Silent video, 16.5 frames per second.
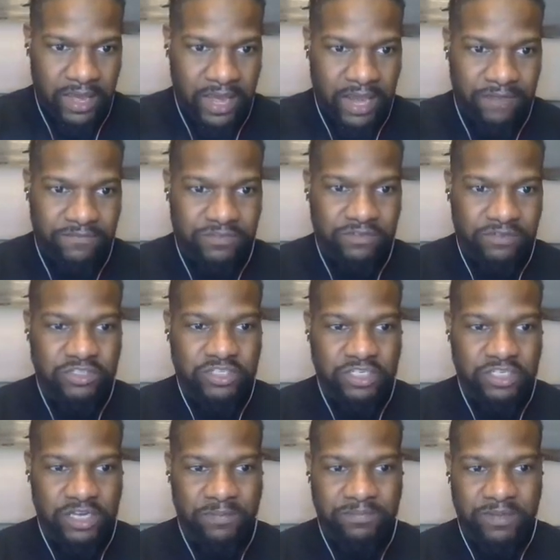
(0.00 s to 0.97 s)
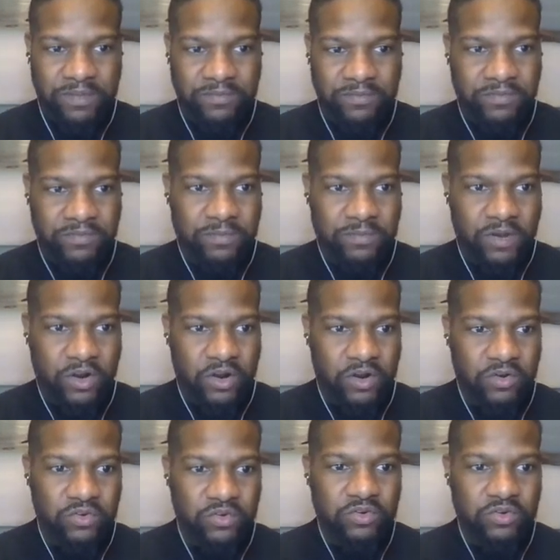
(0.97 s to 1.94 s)
after jumping from
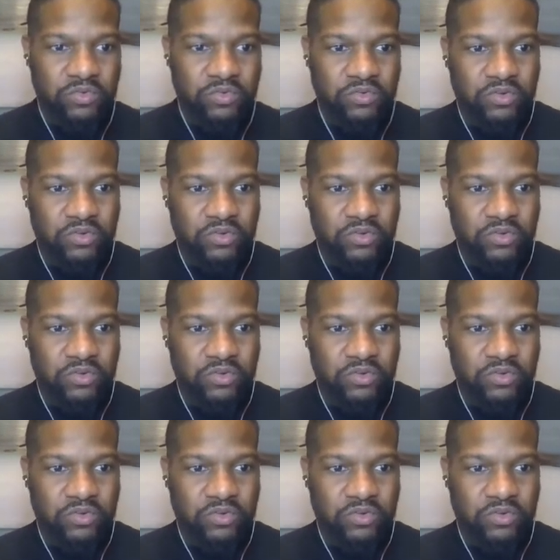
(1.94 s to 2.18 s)
her New